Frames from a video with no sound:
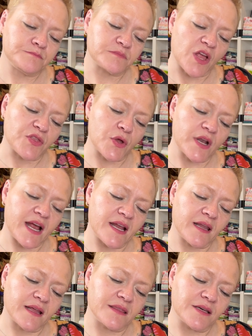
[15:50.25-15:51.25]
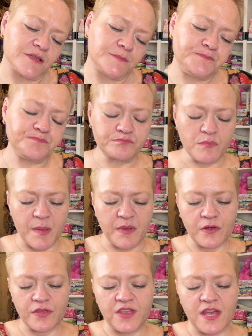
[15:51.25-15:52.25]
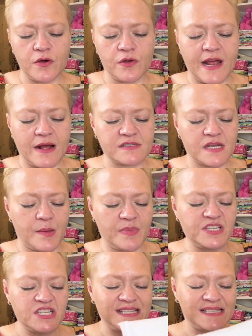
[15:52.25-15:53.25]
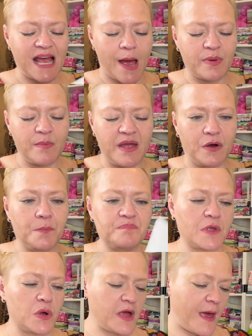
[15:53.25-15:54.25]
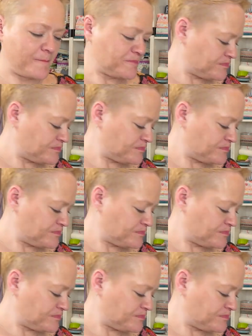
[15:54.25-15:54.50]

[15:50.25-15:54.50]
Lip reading: I thought it had like the, maybe a thing on the outside, but just this half a mil. Okay.